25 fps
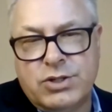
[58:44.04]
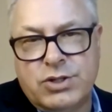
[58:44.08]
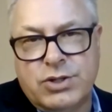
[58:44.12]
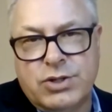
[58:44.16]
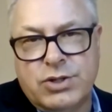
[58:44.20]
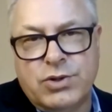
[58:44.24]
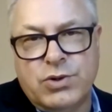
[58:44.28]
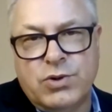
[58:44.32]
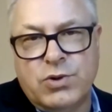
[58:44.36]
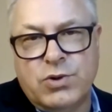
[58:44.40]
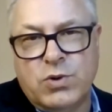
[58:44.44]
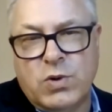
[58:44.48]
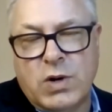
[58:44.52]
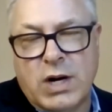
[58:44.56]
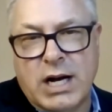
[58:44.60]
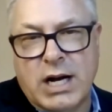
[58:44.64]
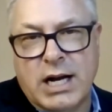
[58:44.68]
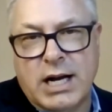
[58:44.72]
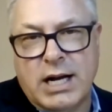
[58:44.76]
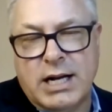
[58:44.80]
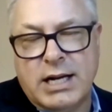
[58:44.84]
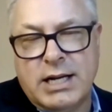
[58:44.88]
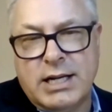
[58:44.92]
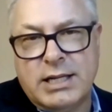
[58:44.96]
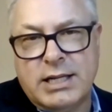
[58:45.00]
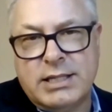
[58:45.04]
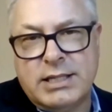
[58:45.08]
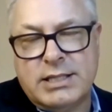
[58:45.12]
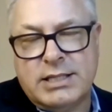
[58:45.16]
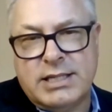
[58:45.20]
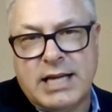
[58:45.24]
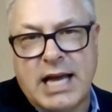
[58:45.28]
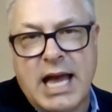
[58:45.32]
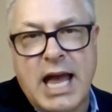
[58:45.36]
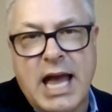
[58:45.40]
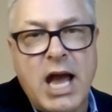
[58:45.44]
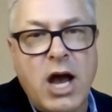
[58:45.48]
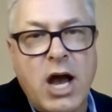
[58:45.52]
to uh,
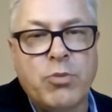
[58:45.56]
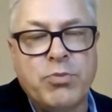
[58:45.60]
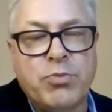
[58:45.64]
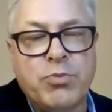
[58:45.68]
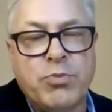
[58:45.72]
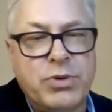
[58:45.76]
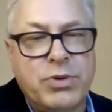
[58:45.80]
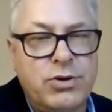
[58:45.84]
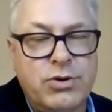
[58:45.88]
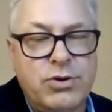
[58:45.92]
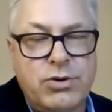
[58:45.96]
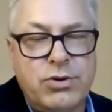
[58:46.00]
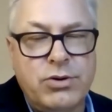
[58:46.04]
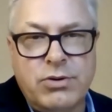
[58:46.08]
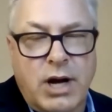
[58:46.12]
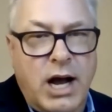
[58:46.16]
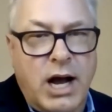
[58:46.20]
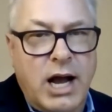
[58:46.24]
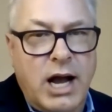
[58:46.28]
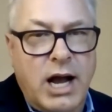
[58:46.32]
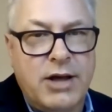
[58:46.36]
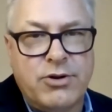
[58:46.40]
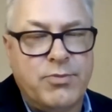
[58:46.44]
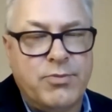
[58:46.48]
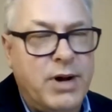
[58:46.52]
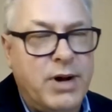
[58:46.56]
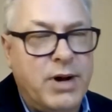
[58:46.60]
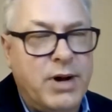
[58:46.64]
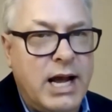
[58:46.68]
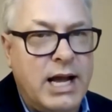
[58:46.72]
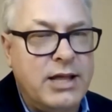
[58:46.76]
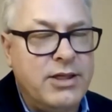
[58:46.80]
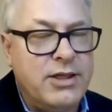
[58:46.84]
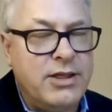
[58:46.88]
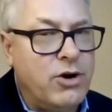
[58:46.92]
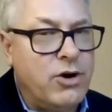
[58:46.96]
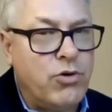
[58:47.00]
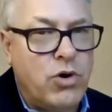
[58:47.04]
to help you either
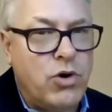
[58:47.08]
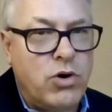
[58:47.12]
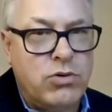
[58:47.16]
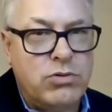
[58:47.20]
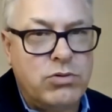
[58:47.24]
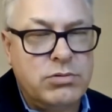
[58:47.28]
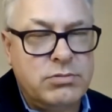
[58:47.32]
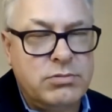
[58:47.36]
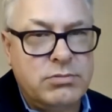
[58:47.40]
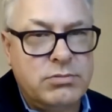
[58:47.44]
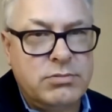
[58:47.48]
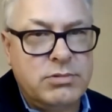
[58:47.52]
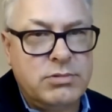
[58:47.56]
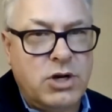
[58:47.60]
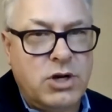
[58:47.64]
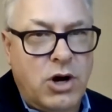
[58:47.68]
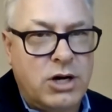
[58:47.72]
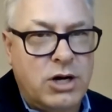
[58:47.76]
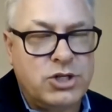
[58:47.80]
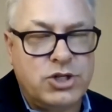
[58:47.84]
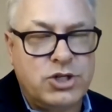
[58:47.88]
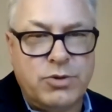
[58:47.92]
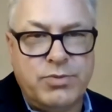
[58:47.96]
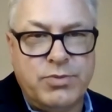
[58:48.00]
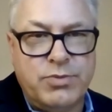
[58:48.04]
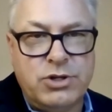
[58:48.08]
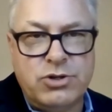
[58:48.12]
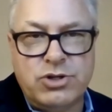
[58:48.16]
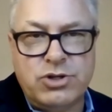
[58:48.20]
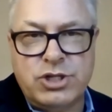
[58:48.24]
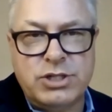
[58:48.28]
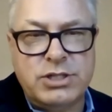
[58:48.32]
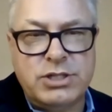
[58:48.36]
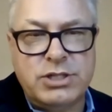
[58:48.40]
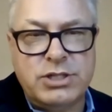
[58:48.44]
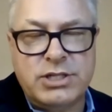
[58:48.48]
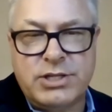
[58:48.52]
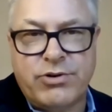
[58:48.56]
by their own
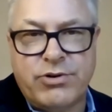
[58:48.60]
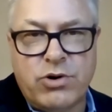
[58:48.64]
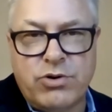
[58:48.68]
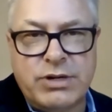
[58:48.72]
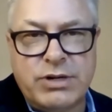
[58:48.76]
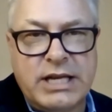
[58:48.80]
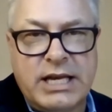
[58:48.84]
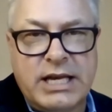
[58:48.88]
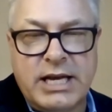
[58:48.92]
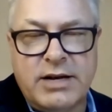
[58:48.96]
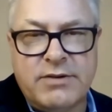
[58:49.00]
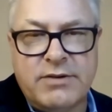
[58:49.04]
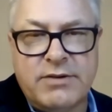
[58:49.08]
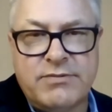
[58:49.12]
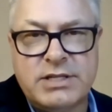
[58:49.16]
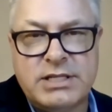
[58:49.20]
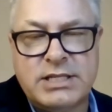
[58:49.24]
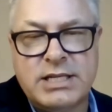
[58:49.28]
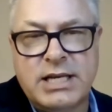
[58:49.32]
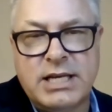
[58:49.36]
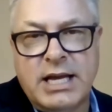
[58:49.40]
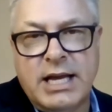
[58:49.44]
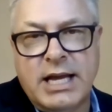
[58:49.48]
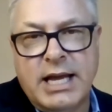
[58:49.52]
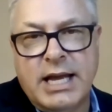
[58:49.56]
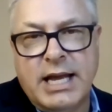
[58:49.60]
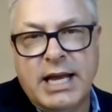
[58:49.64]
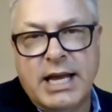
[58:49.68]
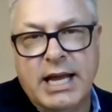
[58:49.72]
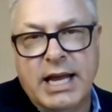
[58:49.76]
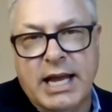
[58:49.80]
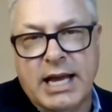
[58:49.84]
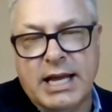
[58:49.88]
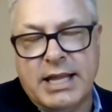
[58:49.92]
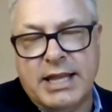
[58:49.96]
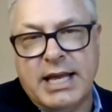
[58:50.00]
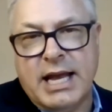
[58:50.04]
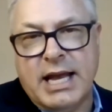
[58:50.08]
contributions, their own gifts,
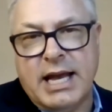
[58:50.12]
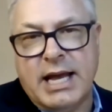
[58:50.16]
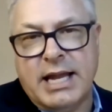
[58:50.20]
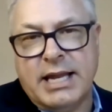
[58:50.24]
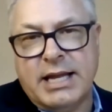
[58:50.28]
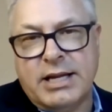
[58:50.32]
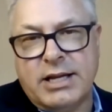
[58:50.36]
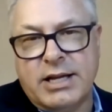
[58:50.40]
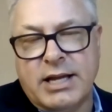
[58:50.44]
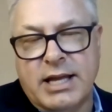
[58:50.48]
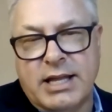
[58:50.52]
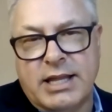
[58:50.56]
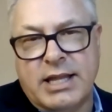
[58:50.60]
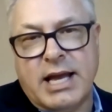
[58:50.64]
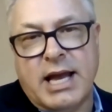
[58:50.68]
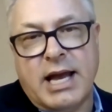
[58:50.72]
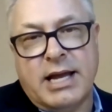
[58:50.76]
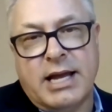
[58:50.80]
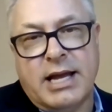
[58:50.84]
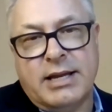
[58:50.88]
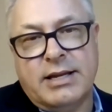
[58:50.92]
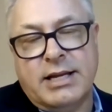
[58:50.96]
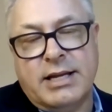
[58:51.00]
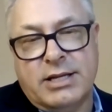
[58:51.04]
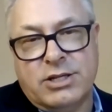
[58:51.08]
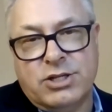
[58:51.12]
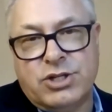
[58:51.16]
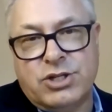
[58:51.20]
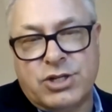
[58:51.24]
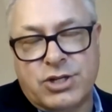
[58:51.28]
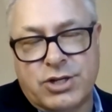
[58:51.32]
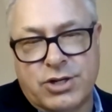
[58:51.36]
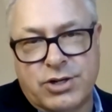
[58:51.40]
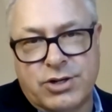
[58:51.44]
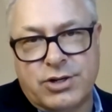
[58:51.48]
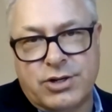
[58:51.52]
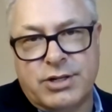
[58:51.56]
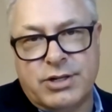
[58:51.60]
and then in, then in
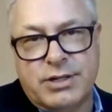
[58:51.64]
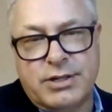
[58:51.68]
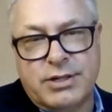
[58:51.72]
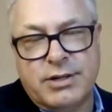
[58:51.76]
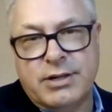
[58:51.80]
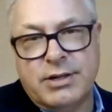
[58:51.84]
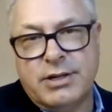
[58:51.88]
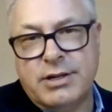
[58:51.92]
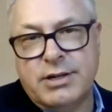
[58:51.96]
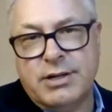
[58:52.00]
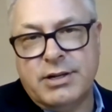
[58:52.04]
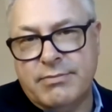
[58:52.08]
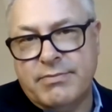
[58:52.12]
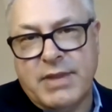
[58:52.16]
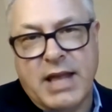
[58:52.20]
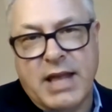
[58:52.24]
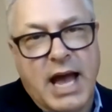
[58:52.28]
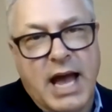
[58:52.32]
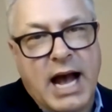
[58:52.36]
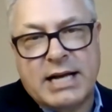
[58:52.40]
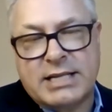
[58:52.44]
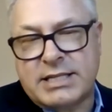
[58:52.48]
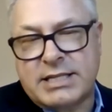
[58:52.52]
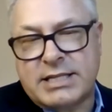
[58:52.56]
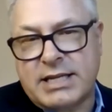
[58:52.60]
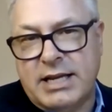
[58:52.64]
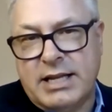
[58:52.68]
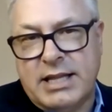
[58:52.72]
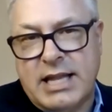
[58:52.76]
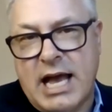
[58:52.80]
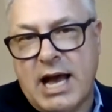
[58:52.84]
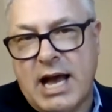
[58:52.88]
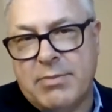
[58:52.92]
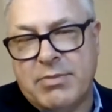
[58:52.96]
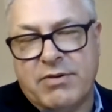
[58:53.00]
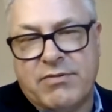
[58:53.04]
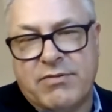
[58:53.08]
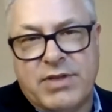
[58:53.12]
turn asking
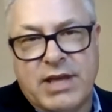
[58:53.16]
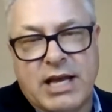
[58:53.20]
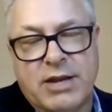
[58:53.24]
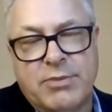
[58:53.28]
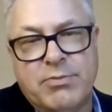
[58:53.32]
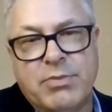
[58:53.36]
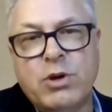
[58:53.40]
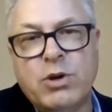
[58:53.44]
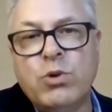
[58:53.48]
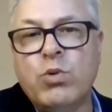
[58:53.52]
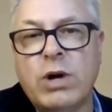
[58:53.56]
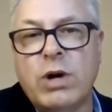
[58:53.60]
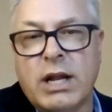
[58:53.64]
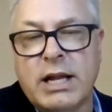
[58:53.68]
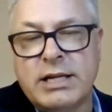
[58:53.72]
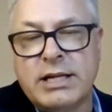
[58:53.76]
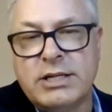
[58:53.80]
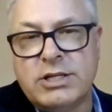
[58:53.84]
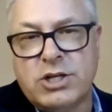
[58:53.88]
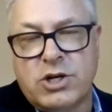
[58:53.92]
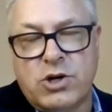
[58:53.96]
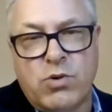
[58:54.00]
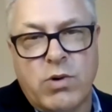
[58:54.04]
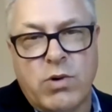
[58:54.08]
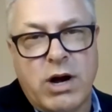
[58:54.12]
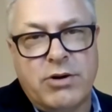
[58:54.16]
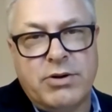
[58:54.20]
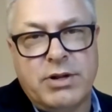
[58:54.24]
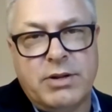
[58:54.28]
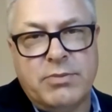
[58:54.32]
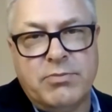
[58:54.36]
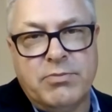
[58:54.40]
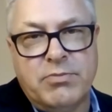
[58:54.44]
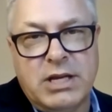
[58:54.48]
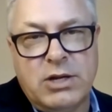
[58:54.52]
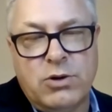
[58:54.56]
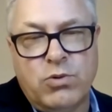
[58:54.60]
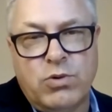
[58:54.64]
them if they'd be willing to go out
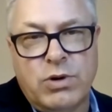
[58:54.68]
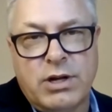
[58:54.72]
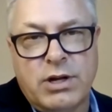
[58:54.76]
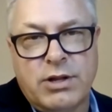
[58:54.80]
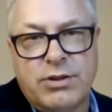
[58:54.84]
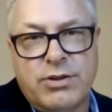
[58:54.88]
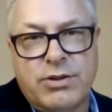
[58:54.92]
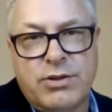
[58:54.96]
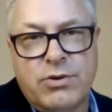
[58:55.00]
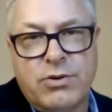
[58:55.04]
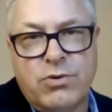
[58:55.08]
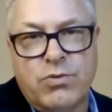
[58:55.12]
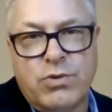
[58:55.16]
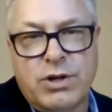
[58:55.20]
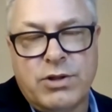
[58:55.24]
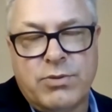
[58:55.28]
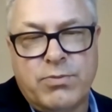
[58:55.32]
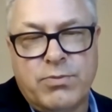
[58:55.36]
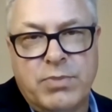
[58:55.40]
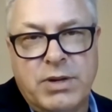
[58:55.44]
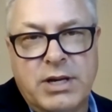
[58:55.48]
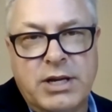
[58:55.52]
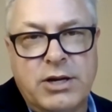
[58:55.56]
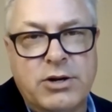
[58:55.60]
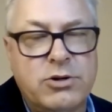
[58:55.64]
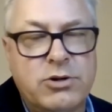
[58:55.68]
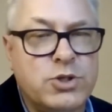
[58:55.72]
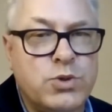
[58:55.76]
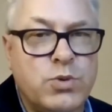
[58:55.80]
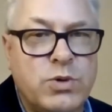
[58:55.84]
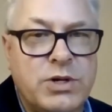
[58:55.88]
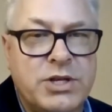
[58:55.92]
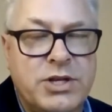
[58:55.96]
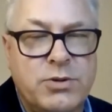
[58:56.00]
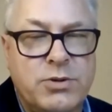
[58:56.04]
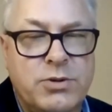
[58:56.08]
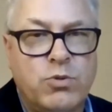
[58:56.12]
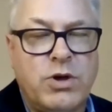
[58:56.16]
and meet with with viewers
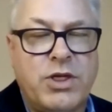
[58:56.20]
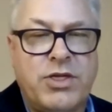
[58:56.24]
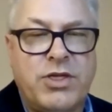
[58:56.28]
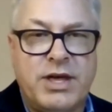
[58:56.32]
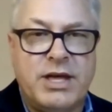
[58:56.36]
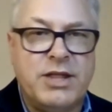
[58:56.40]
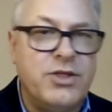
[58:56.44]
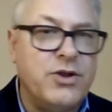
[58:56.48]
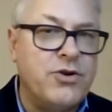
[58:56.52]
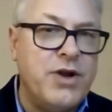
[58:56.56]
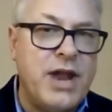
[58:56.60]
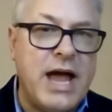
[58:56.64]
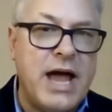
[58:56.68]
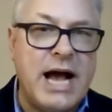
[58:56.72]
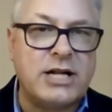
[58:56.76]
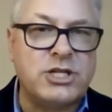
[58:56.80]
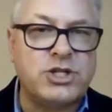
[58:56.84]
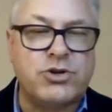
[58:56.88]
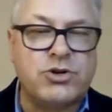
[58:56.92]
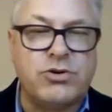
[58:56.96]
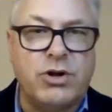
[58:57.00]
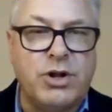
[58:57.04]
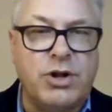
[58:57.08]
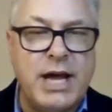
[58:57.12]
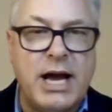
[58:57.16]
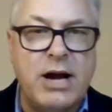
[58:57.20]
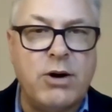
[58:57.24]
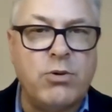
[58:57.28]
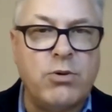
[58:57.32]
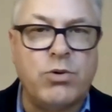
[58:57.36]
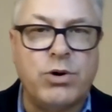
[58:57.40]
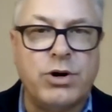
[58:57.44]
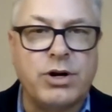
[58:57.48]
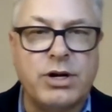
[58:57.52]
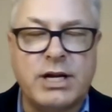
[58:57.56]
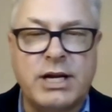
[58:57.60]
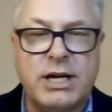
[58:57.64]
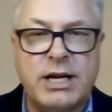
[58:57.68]
with within their natural
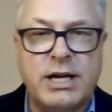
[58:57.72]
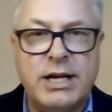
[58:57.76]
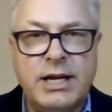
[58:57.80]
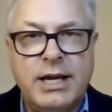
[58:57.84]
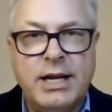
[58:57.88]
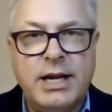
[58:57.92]
network.